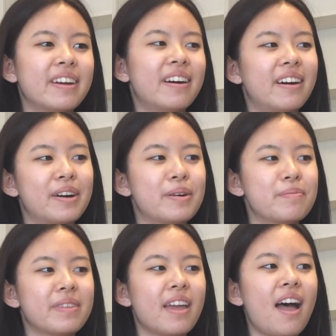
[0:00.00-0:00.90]

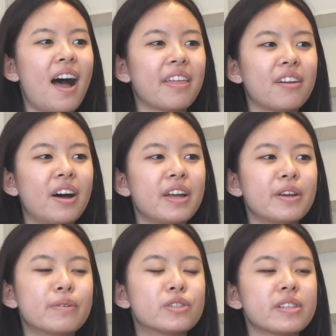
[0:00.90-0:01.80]
I thought
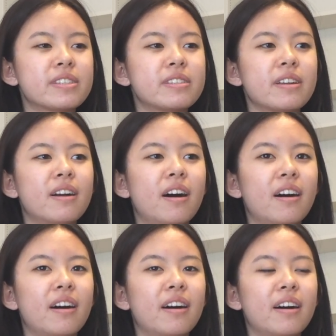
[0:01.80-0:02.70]
it was just
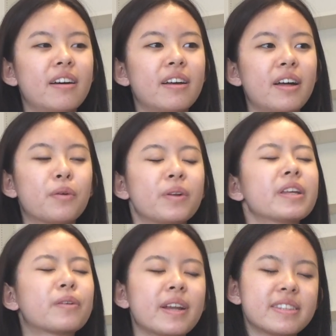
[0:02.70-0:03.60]
a really
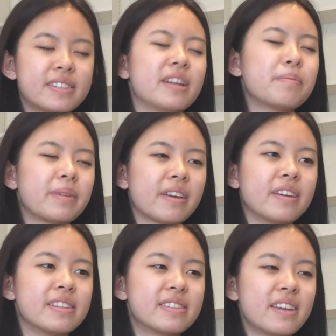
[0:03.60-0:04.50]
great setup,
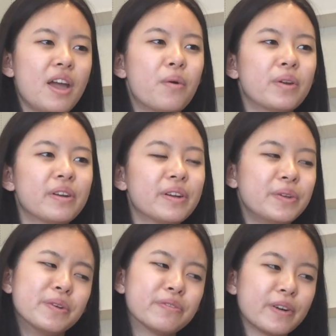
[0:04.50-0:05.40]
because when
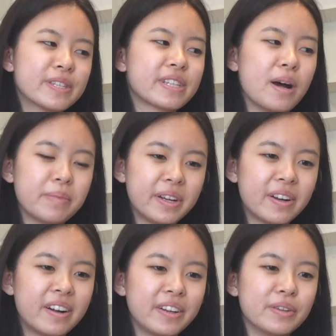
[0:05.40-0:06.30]
you first come
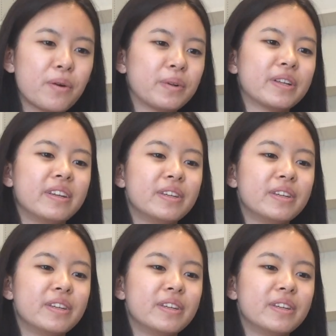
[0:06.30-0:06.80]
here, you don't know